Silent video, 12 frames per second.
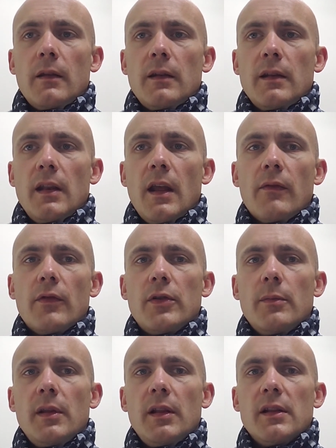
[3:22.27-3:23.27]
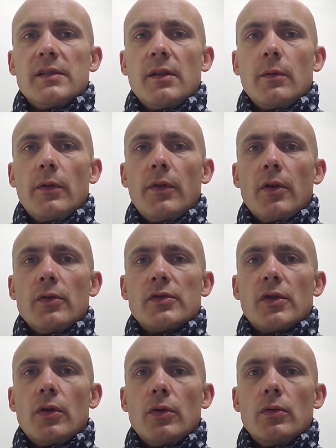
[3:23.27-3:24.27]
Never to be listed with those
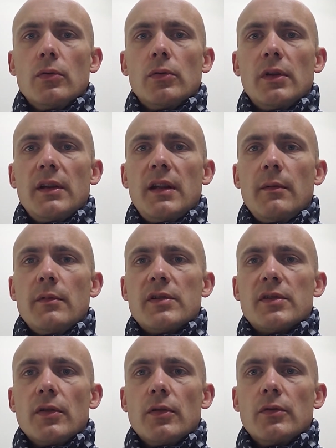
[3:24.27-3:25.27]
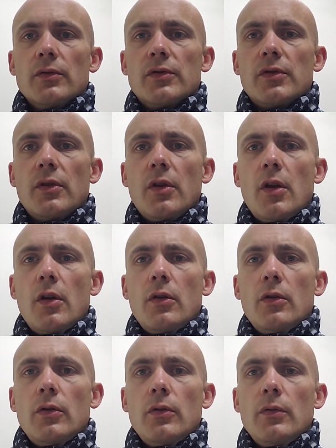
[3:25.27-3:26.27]
cold and timid souls
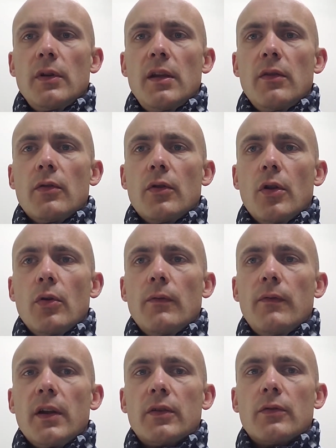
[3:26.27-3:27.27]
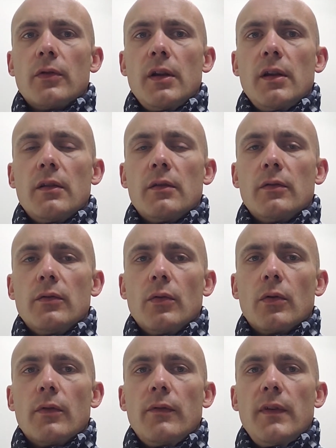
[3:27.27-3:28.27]
who neither know victory
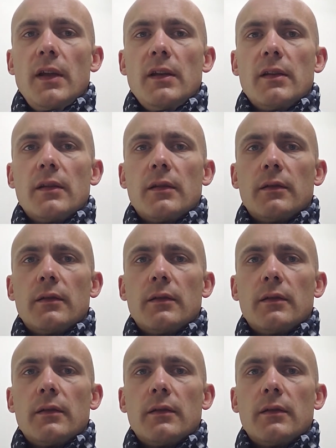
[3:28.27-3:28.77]
nor defeat.